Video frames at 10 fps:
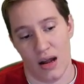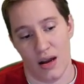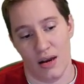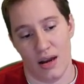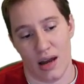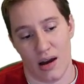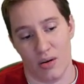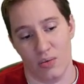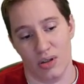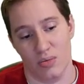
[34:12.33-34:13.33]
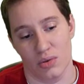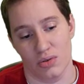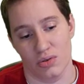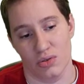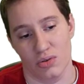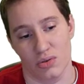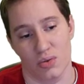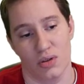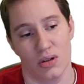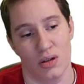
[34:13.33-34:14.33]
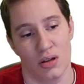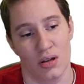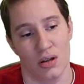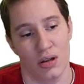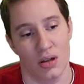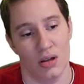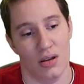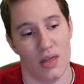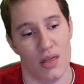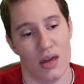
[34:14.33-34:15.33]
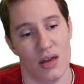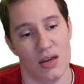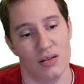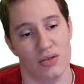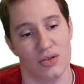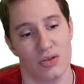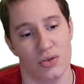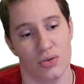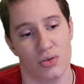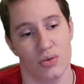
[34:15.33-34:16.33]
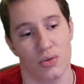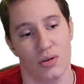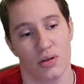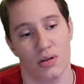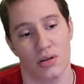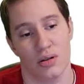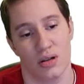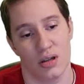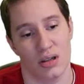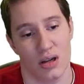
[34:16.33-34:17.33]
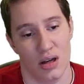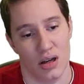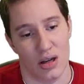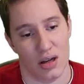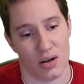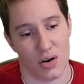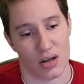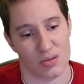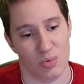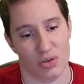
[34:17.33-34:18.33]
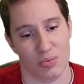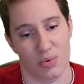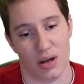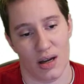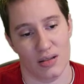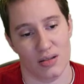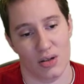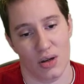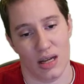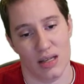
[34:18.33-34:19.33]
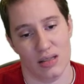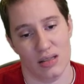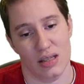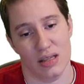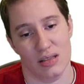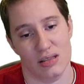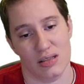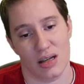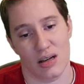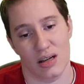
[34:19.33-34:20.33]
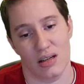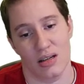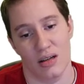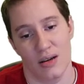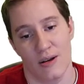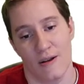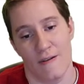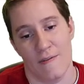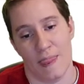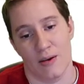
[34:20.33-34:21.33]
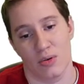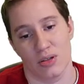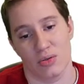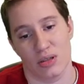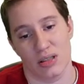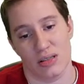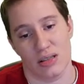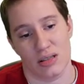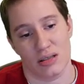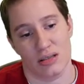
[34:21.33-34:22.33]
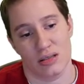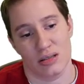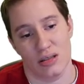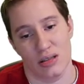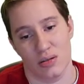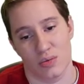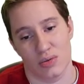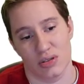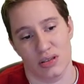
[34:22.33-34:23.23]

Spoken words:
And now we will do these two. Cross multiply. So 18 sine 126 equals